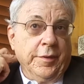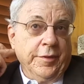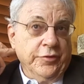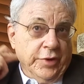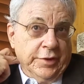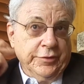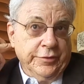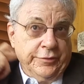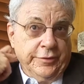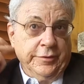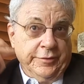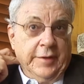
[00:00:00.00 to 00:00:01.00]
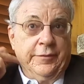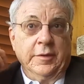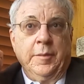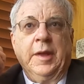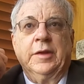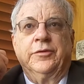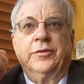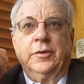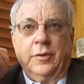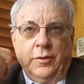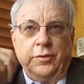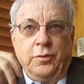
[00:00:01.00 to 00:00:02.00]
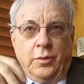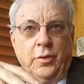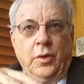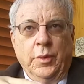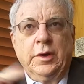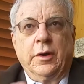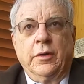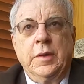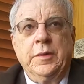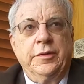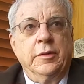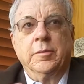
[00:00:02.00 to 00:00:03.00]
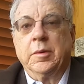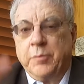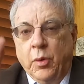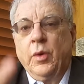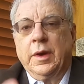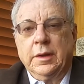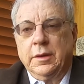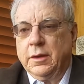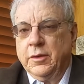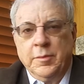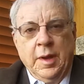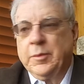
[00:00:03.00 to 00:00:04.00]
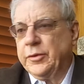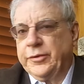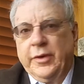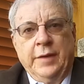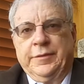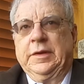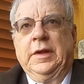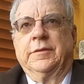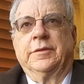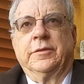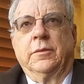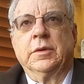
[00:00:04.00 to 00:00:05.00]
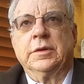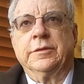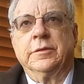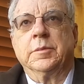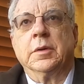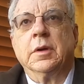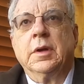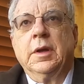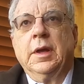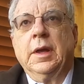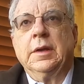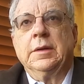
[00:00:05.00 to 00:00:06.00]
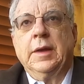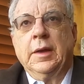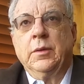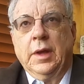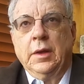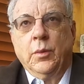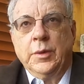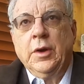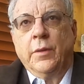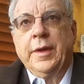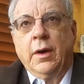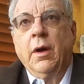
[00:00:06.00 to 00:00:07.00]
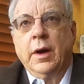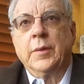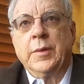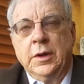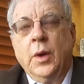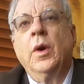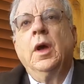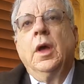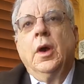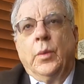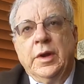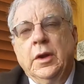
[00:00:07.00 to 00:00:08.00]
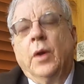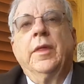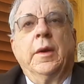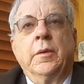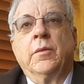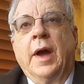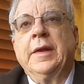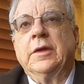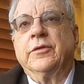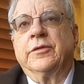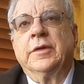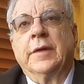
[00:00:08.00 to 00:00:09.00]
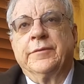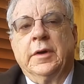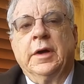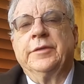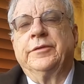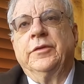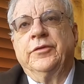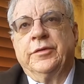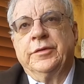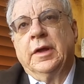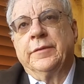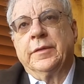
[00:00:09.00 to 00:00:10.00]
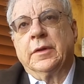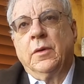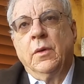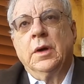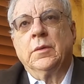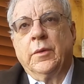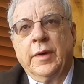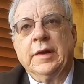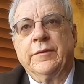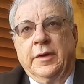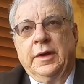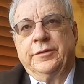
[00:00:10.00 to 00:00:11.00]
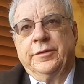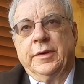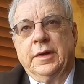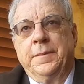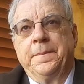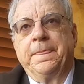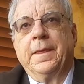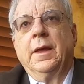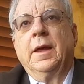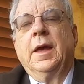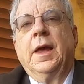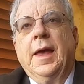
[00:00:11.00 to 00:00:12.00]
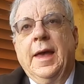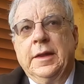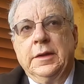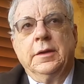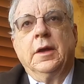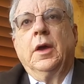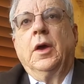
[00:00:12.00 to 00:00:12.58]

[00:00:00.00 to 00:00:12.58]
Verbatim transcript: the judges say from the bench, you, you, we don't agree with you, but boy, your memos, your affidavits are really super. Mm-hmm. And, and, and, we know they are. And we know, we know that we're writing just not for us and just not for the court, we're writing for history. Mm-hmm. And